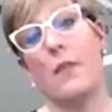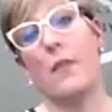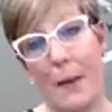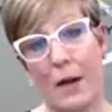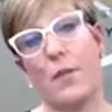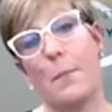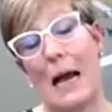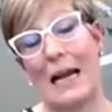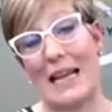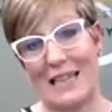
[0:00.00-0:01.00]
the better the
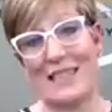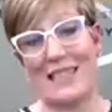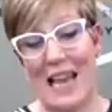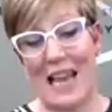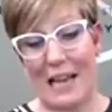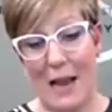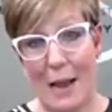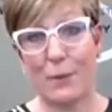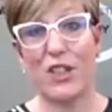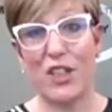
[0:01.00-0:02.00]
body is
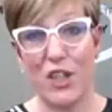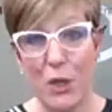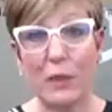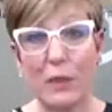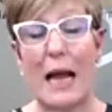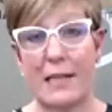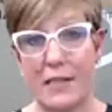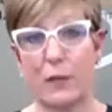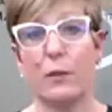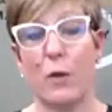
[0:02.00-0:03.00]
able to
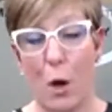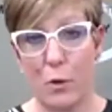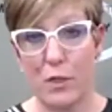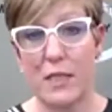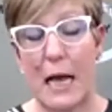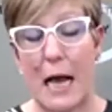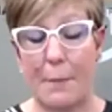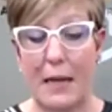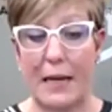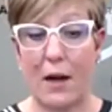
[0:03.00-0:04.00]
utilize the glucose,
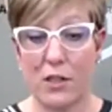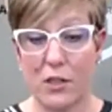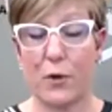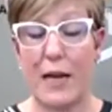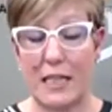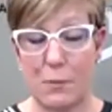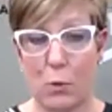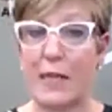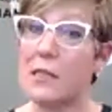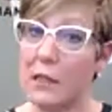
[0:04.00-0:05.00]
um, and it also creates
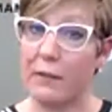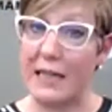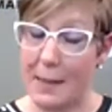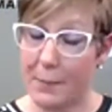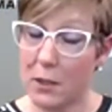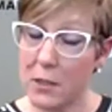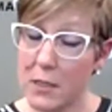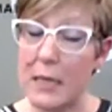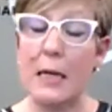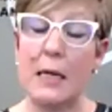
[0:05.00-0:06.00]
more insulin receptors.